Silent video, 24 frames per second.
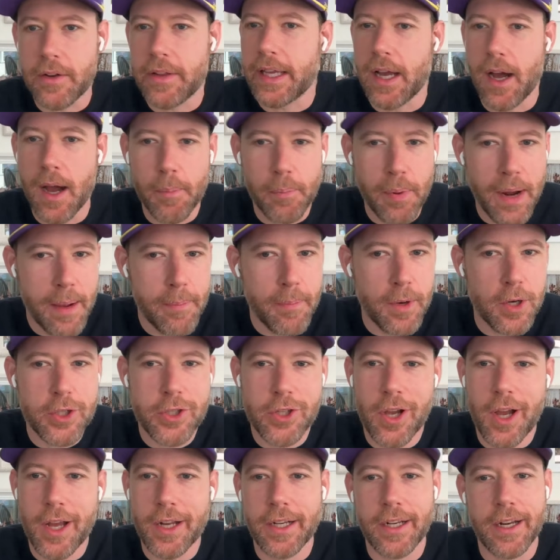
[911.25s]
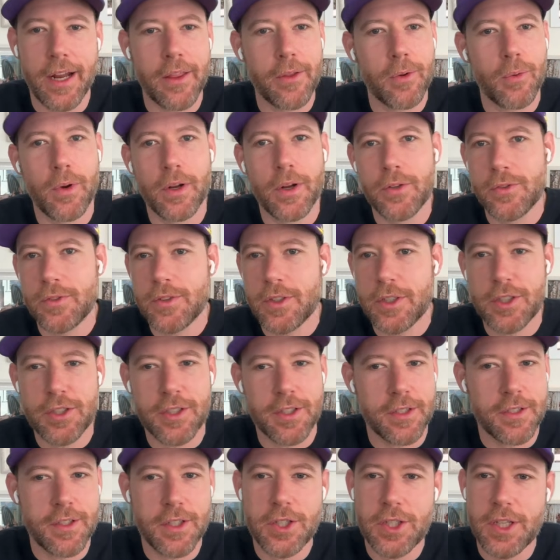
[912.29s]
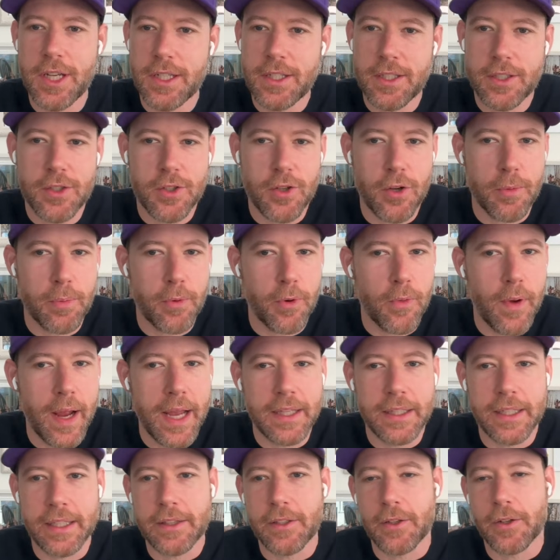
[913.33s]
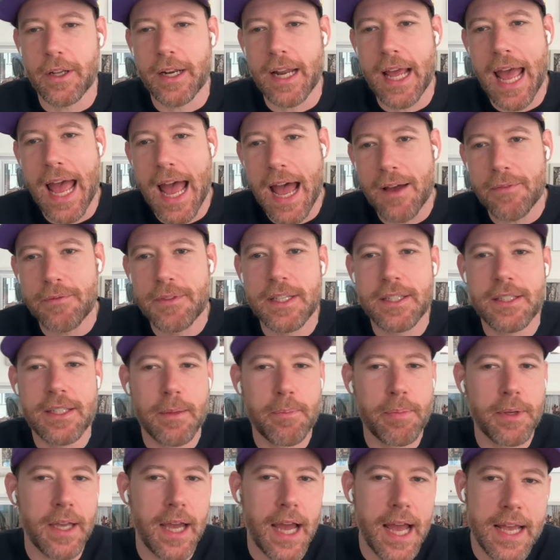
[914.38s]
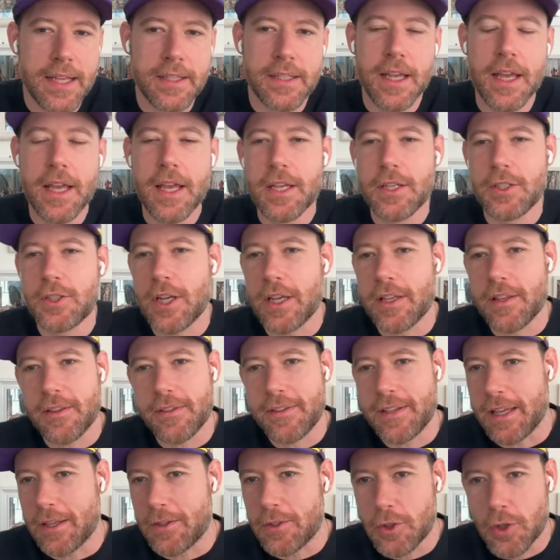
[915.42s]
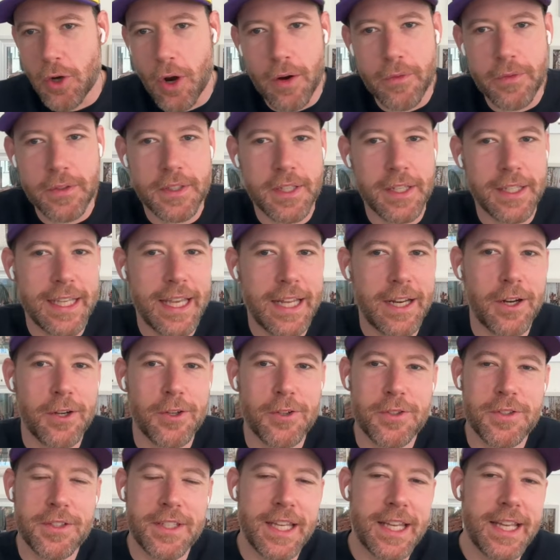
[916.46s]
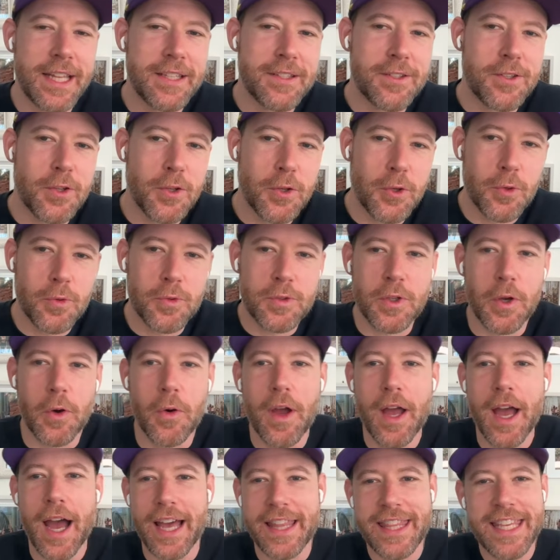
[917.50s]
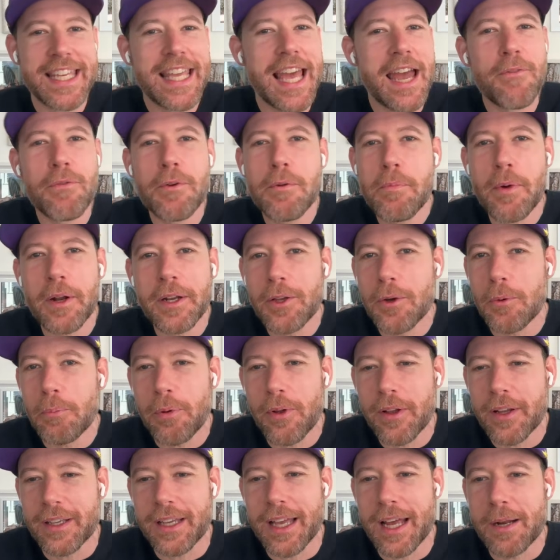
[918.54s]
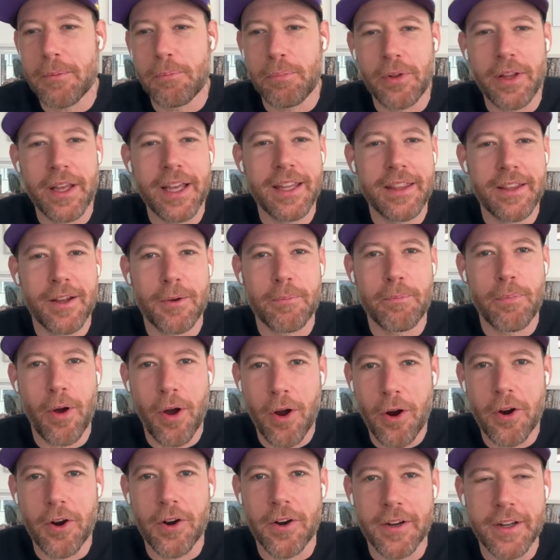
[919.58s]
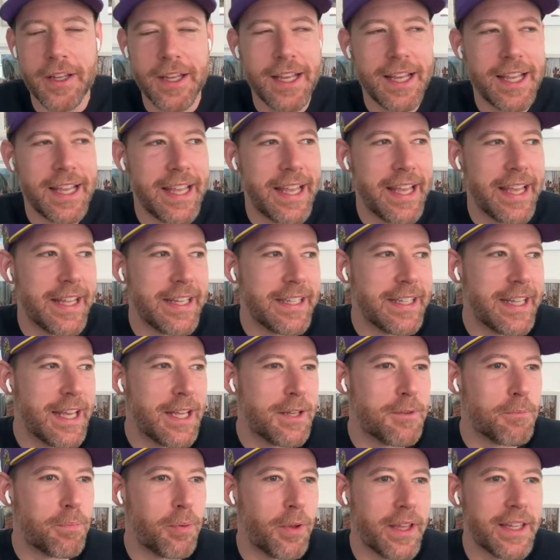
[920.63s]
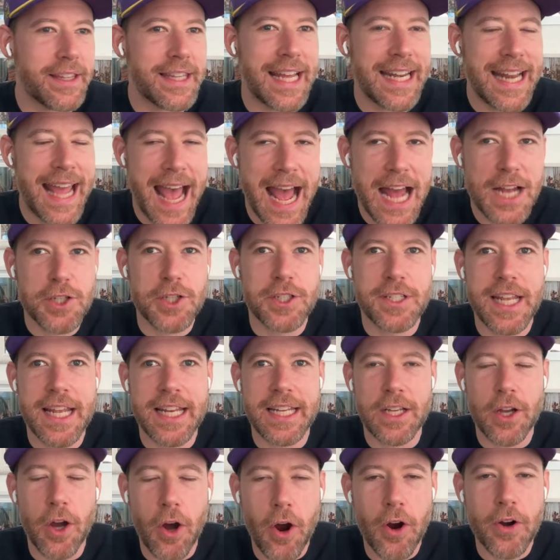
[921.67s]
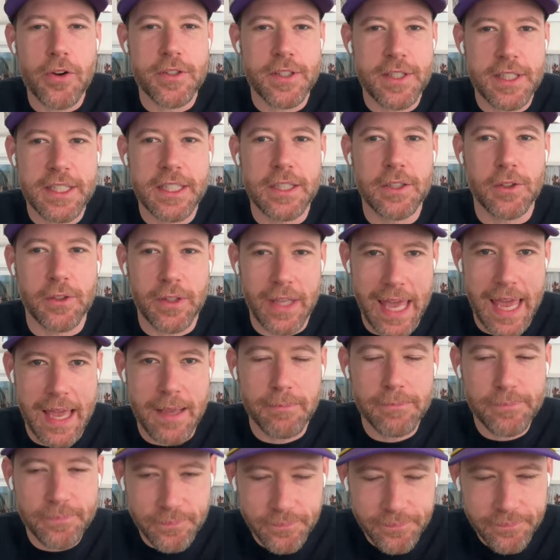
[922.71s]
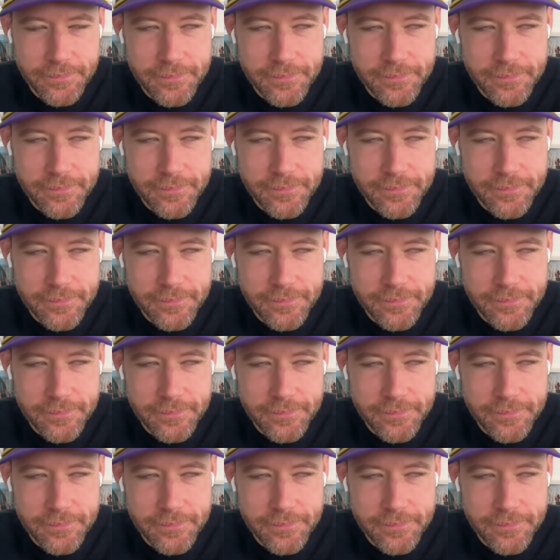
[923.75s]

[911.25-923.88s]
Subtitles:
They got Brad Marchand, another one who's just a shit disturber, right? Like they're going to have these type of guys. Seth Jarvis can get under skin too. So I think everybody will kind of play their part in playing that agitating hard skill game.